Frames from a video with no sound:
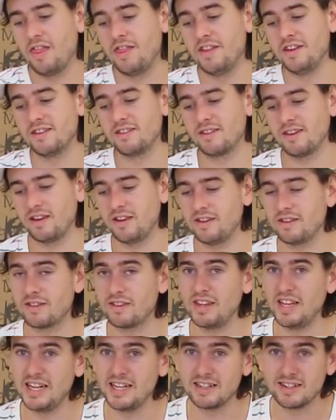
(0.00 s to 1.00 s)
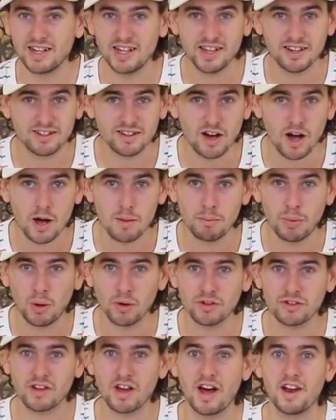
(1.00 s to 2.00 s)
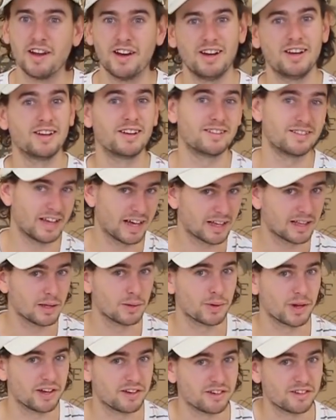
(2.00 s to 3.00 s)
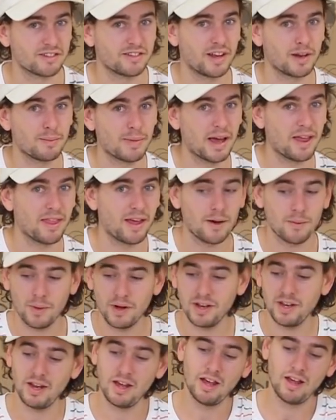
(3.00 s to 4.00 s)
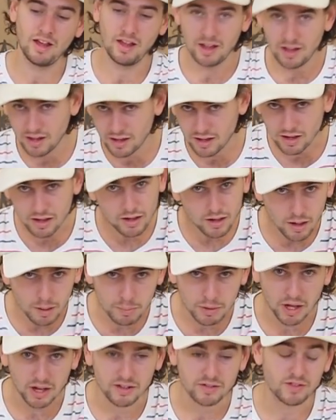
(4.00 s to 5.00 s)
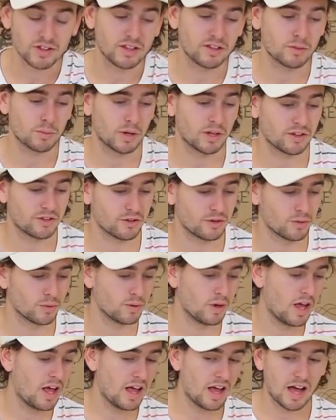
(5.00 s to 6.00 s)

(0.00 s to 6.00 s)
This is the TSI box cutter, exactly what I just said about that one applies for this one too.